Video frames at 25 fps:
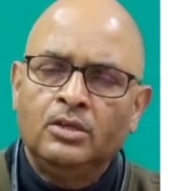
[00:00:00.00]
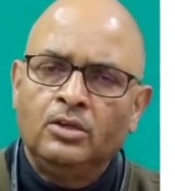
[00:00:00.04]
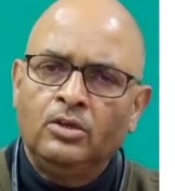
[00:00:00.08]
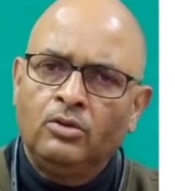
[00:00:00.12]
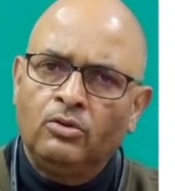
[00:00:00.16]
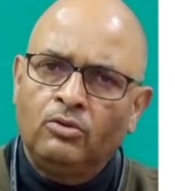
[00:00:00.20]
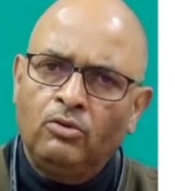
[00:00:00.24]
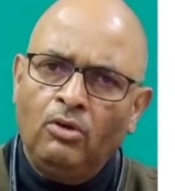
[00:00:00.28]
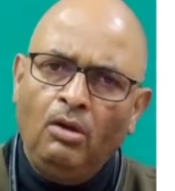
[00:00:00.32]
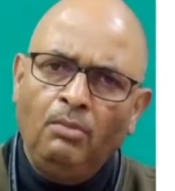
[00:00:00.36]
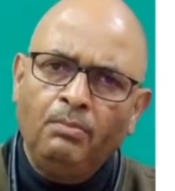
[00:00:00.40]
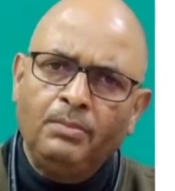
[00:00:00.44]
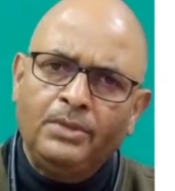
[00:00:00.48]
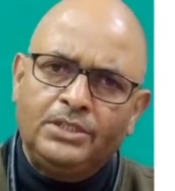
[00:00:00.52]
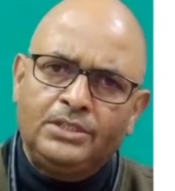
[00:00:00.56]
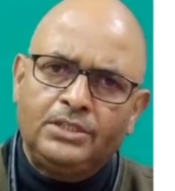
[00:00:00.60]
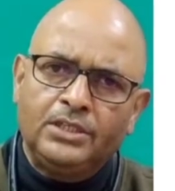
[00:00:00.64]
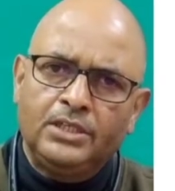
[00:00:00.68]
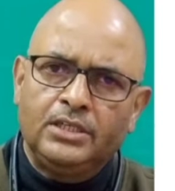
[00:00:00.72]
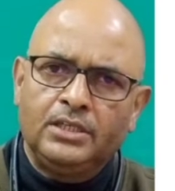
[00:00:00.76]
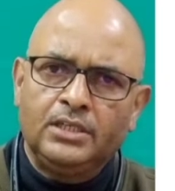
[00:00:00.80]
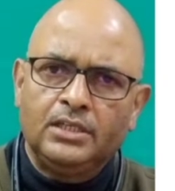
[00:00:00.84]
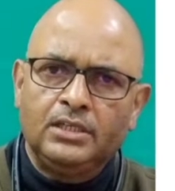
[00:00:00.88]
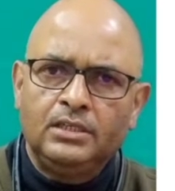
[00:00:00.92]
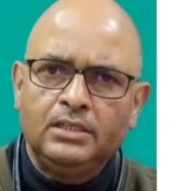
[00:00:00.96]
Raw
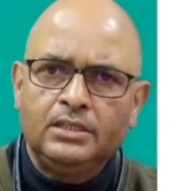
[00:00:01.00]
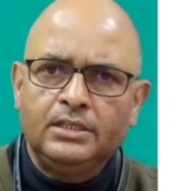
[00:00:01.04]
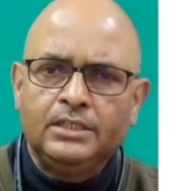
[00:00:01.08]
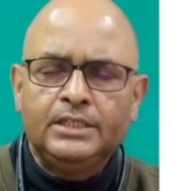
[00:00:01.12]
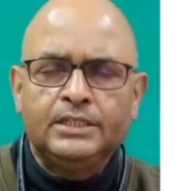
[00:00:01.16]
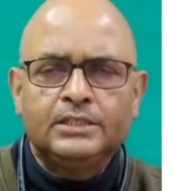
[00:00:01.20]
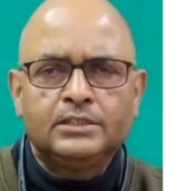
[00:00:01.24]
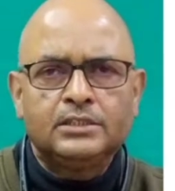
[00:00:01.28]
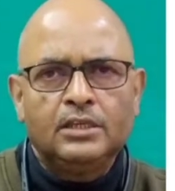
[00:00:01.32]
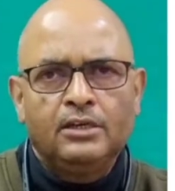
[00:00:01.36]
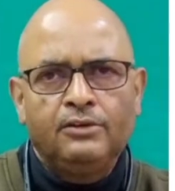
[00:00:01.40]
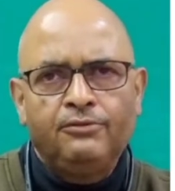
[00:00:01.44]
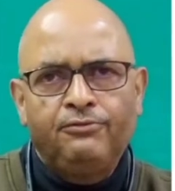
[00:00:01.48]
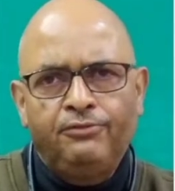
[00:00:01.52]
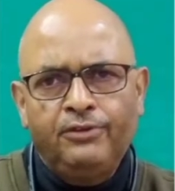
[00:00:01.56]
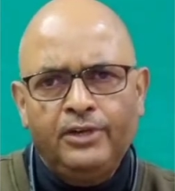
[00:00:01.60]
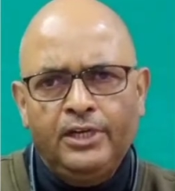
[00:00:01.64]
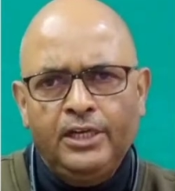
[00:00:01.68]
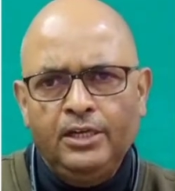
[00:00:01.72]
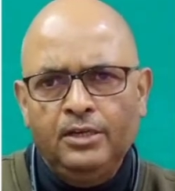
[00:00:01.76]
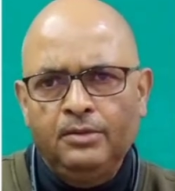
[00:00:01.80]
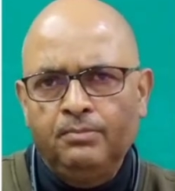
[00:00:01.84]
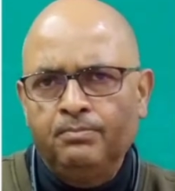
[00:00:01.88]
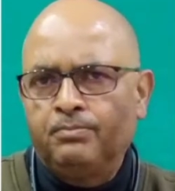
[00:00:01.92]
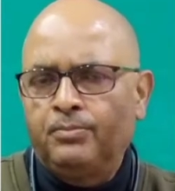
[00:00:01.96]
material is a
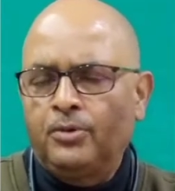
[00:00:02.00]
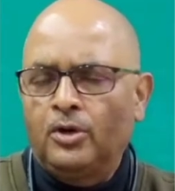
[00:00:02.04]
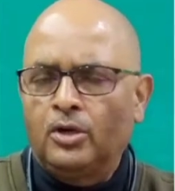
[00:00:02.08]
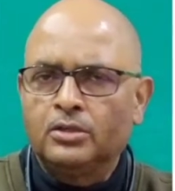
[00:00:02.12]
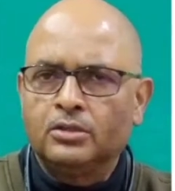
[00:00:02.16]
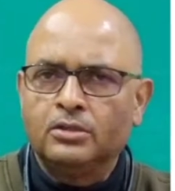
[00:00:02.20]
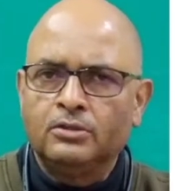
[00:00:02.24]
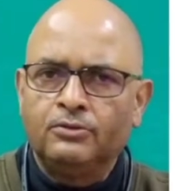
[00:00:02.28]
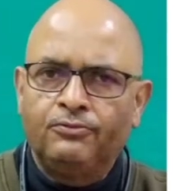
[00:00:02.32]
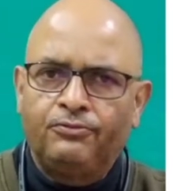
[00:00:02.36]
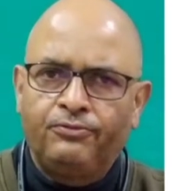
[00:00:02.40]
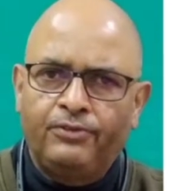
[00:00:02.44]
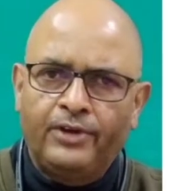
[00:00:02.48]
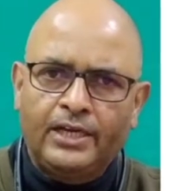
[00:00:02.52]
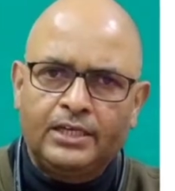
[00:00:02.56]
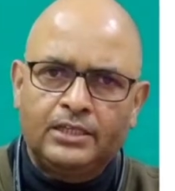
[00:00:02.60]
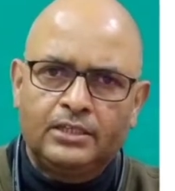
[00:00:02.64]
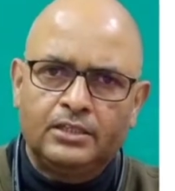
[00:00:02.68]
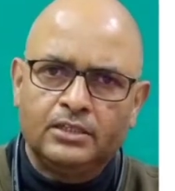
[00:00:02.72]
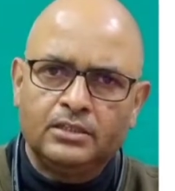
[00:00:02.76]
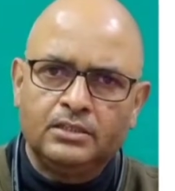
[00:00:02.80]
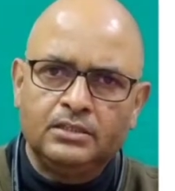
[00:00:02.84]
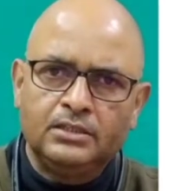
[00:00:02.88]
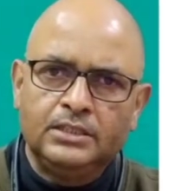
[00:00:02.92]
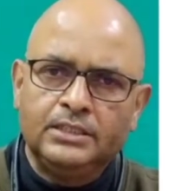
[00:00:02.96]
very important
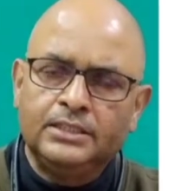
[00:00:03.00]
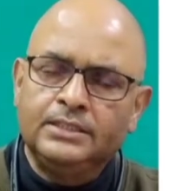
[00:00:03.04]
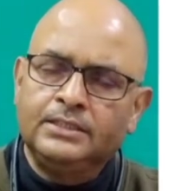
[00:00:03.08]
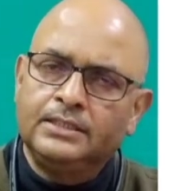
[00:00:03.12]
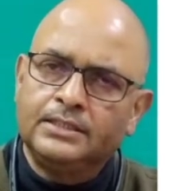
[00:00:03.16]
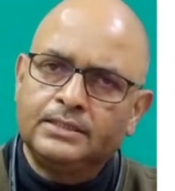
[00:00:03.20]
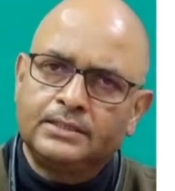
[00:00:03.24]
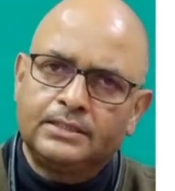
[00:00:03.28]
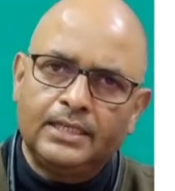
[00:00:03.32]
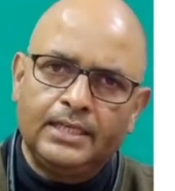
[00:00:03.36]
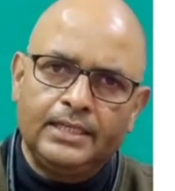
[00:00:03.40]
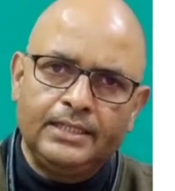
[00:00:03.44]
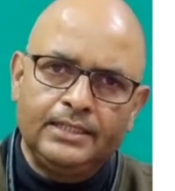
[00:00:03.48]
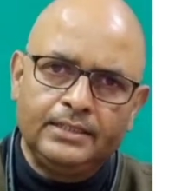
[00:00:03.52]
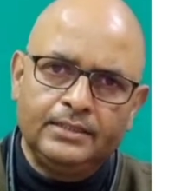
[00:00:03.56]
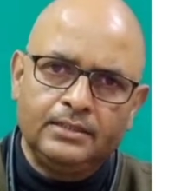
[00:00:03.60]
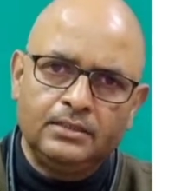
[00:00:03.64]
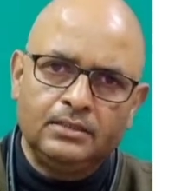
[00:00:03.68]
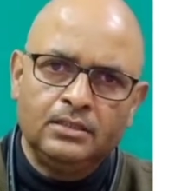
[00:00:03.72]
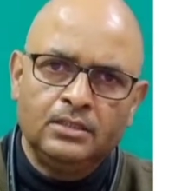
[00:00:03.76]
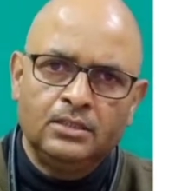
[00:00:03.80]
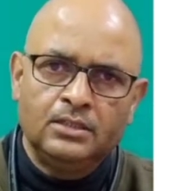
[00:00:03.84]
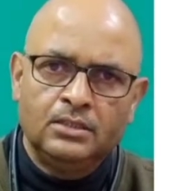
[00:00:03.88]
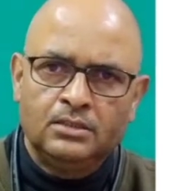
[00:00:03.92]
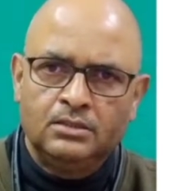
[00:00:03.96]
factor in
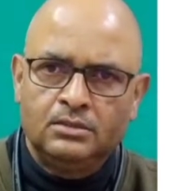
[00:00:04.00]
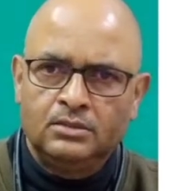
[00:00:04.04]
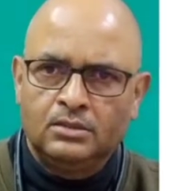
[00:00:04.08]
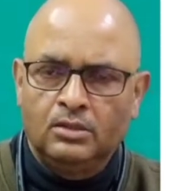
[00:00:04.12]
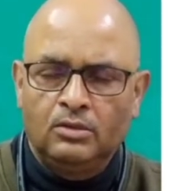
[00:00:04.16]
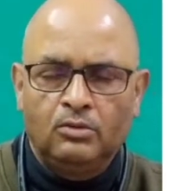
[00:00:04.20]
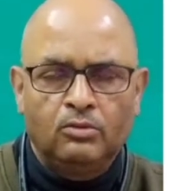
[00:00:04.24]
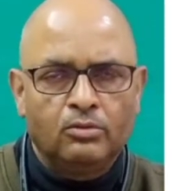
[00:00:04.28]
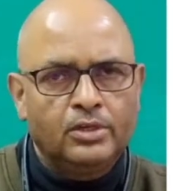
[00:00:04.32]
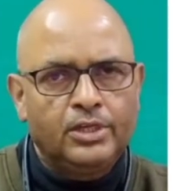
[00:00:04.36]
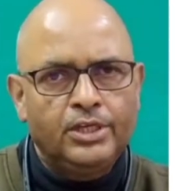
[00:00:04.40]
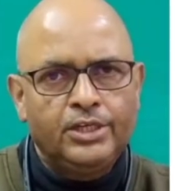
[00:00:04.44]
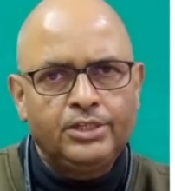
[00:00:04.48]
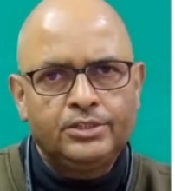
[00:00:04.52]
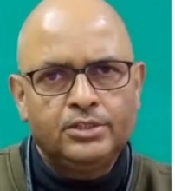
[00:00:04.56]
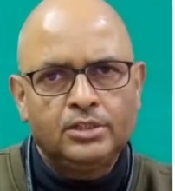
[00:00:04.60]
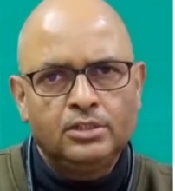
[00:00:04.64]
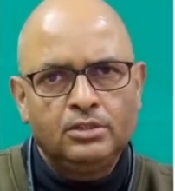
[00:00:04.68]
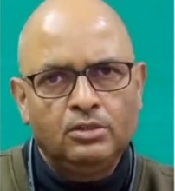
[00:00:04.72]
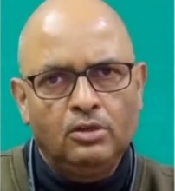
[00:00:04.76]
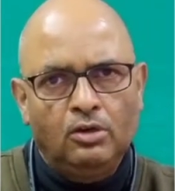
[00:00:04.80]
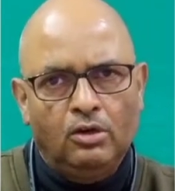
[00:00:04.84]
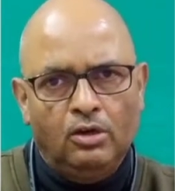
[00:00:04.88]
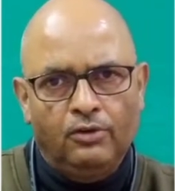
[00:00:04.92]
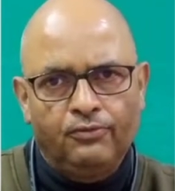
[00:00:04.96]
deciding the
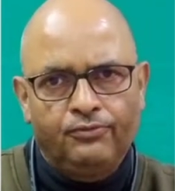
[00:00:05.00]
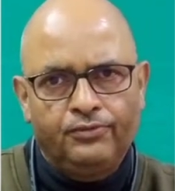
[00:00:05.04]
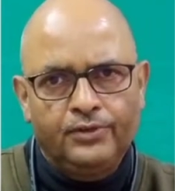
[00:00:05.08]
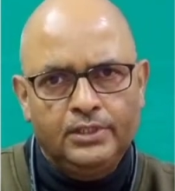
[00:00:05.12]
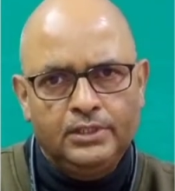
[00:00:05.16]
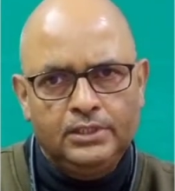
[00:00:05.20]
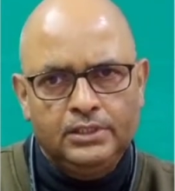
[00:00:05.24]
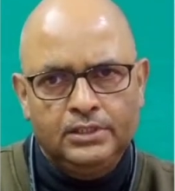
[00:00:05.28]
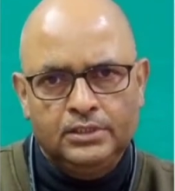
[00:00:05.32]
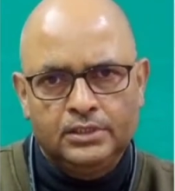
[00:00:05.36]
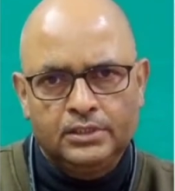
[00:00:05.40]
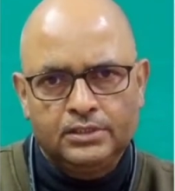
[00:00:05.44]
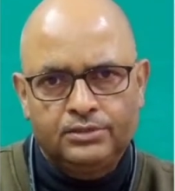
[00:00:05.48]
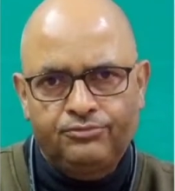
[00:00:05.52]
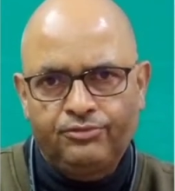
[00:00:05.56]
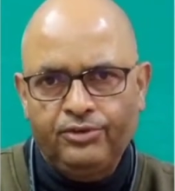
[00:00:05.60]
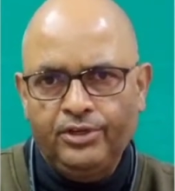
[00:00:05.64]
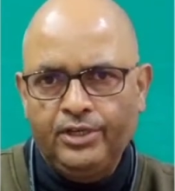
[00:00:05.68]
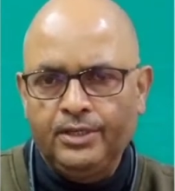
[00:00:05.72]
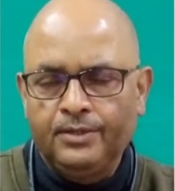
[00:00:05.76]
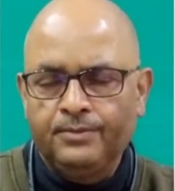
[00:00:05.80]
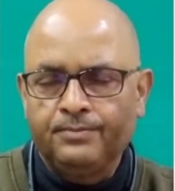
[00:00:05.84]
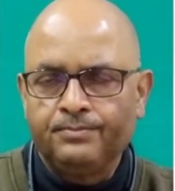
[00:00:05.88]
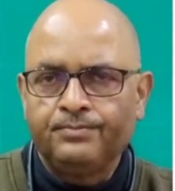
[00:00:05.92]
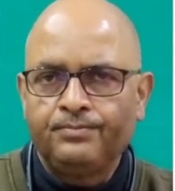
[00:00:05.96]
location of an
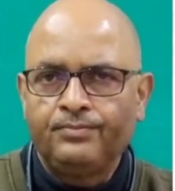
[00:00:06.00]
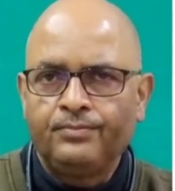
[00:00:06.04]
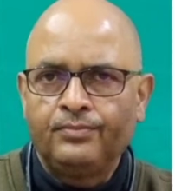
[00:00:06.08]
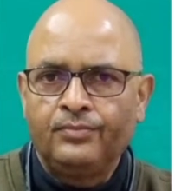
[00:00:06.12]
industry.